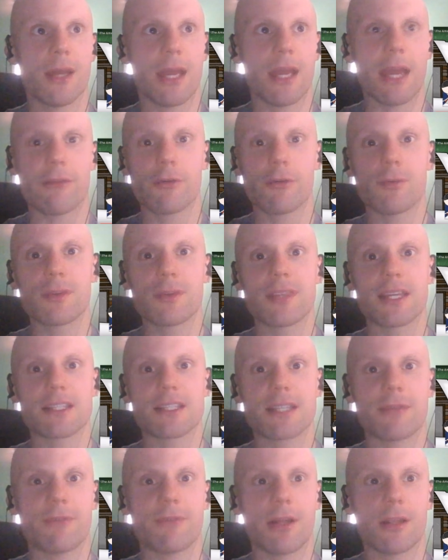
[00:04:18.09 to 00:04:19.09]
Everyone thinks
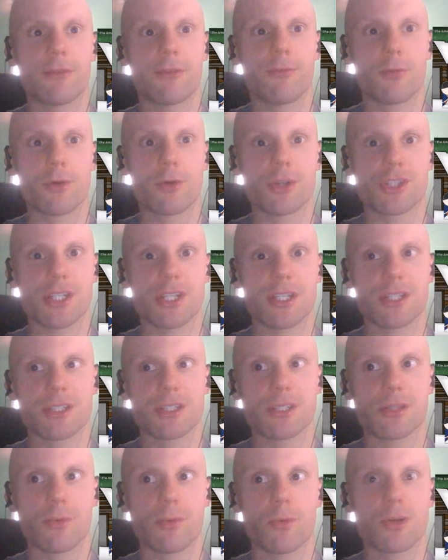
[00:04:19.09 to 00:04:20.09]
that Valley Forge
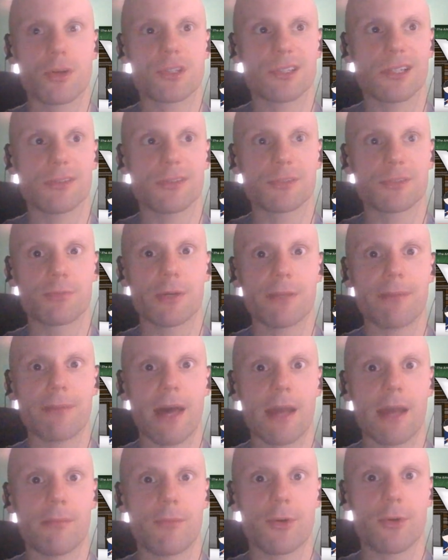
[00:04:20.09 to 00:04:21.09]
is the worst now. It's pretty
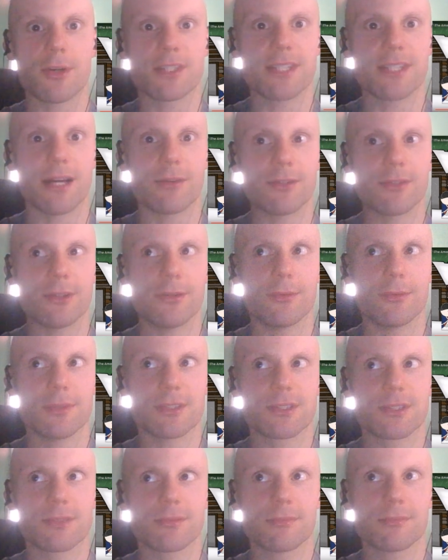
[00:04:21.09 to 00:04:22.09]
bad in Morristown too. It
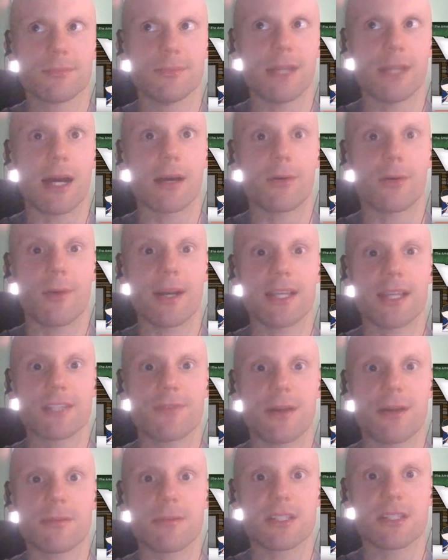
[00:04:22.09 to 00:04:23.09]
was not quite as
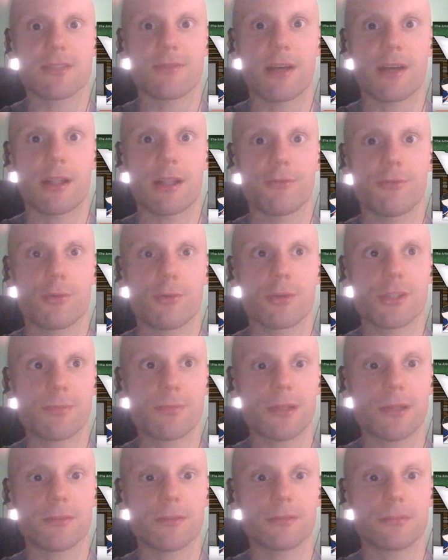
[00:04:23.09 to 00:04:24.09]
famous as Valley Forge,
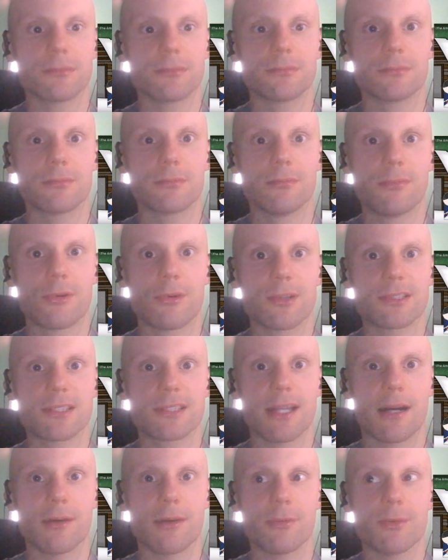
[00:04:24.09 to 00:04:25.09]
but
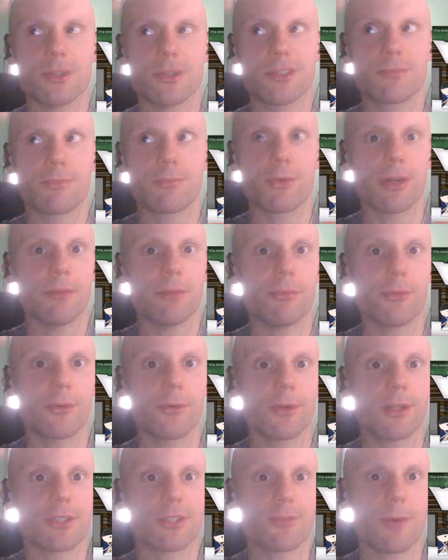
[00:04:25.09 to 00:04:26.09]
Morristown was pretty
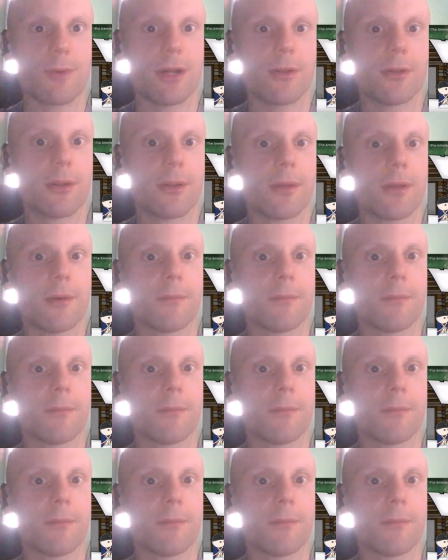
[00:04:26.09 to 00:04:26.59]
brutal as well.